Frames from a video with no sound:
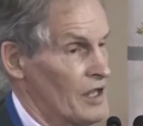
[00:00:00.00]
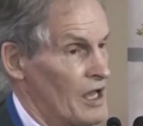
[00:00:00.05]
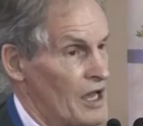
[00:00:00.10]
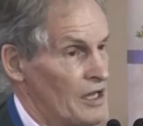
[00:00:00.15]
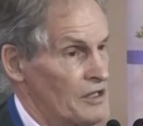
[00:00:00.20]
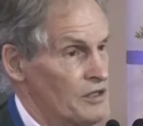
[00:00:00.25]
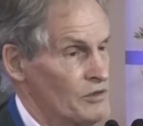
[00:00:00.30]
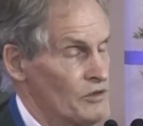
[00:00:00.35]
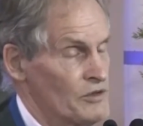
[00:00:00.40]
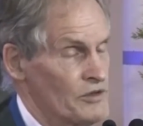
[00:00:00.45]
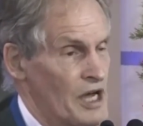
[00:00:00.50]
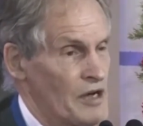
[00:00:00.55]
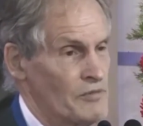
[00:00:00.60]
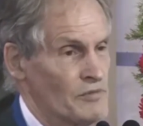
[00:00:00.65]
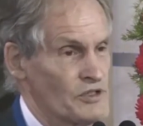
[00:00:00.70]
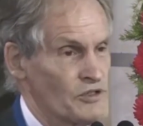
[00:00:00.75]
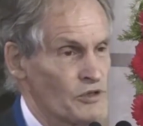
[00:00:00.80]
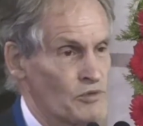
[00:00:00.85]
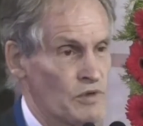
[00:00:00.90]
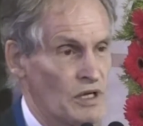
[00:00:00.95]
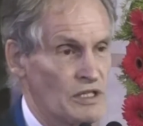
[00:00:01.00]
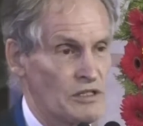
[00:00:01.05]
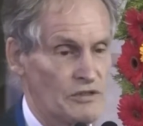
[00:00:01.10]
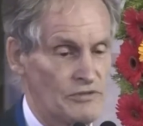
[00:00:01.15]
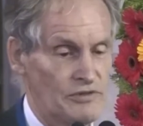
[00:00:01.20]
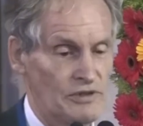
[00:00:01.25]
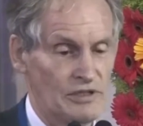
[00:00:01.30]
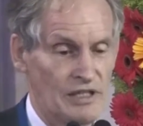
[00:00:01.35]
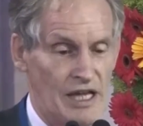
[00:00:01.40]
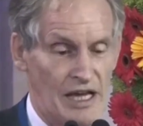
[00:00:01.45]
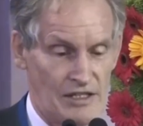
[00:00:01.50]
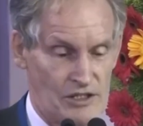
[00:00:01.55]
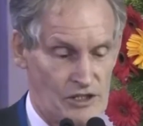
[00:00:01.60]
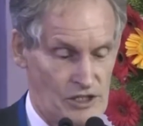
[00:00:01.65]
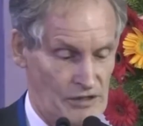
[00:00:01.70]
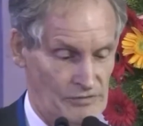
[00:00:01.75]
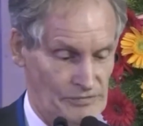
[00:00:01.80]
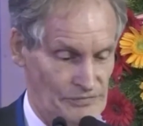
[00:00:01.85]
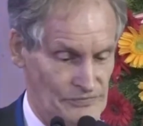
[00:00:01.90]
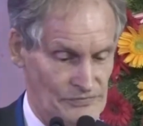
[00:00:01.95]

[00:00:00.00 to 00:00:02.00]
I thought that was a wonderful lecture.